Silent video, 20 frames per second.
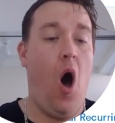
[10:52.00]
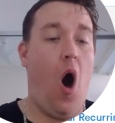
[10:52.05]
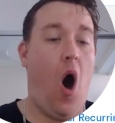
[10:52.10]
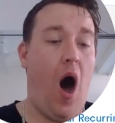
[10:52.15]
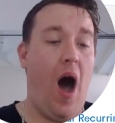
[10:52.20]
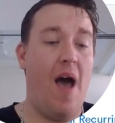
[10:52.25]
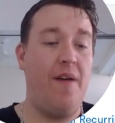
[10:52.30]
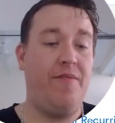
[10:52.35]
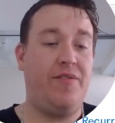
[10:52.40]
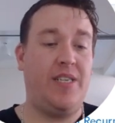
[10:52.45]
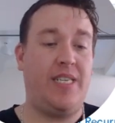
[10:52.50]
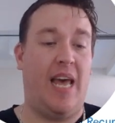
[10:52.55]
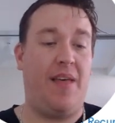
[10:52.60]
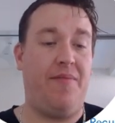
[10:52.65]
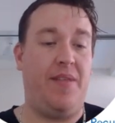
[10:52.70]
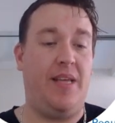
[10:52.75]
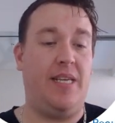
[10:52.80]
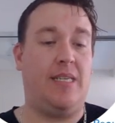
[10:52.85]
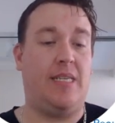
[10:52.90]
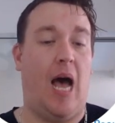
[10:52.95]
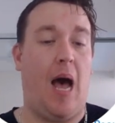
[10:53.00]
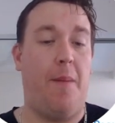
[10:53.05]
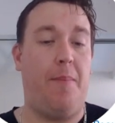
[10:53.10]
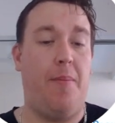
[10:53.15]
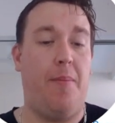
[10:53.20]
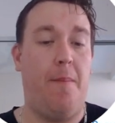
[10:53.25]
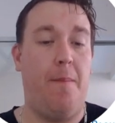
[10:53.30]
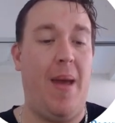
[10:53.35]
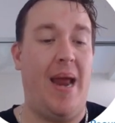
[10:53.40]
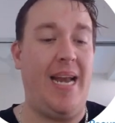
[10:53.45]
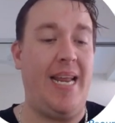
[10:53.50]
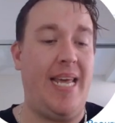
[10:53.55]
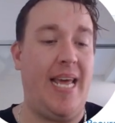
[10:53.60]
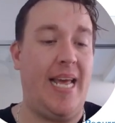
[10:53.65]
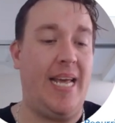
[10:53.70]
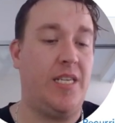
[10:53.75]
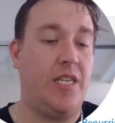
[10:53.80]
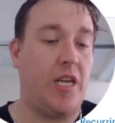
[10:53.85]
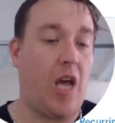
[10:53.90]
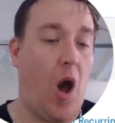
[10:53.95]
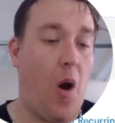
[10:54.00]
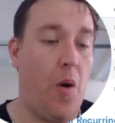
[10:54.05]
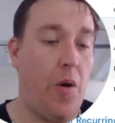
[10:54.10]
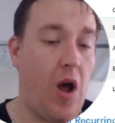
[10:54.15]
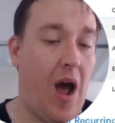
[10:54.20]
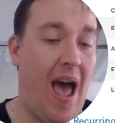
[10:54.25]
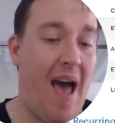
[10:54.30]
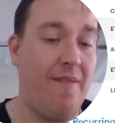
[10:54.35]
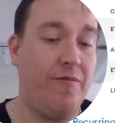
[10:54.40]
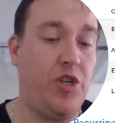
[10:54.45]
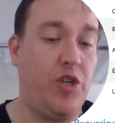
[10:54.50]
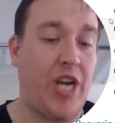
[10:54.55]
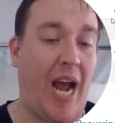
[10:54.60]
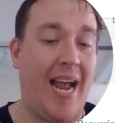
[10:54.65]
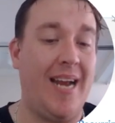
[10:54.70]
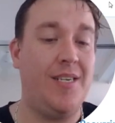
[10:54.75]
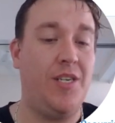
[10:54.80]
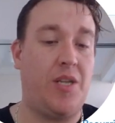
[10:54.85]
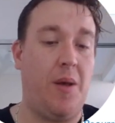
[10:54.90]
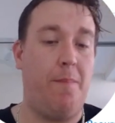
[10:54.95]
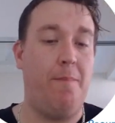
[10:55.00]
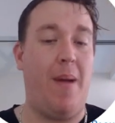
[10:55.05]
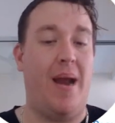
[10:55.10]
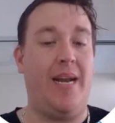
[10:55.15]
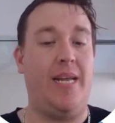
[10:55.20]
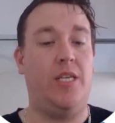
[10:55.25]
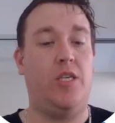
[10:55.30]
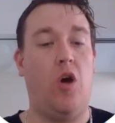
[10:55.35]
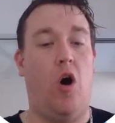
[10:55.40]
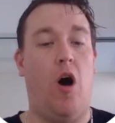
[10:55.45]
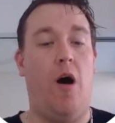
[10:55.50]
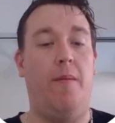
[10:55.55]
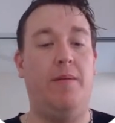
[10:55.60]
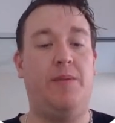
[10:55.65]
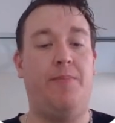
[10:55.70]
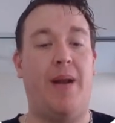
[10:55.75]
I've set this up many years ago and I have changed it many times.